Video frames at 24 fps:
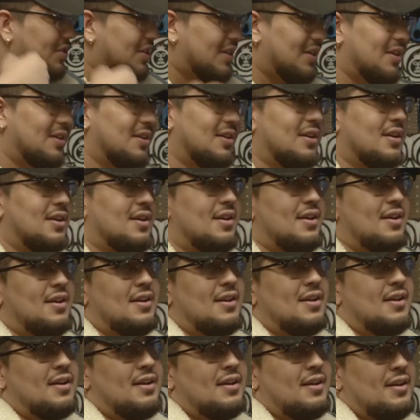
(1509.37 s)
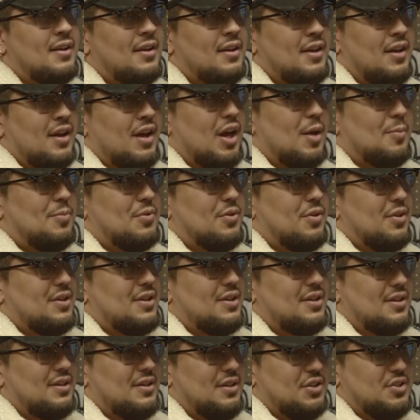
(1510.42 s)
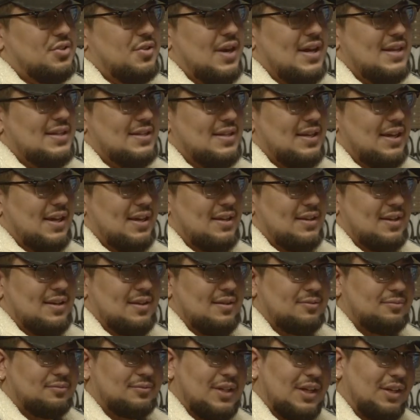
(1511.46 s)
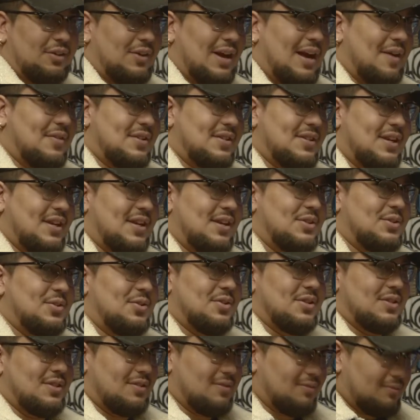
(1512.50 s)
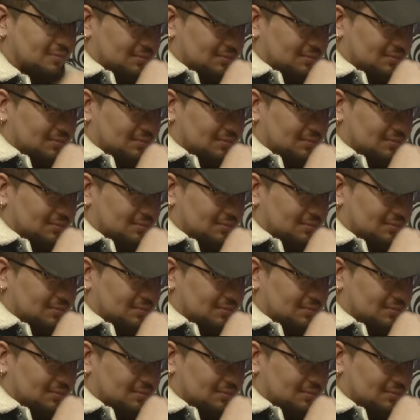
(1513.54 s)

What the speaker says: in up north and in the tri-state, and then it gravitated towards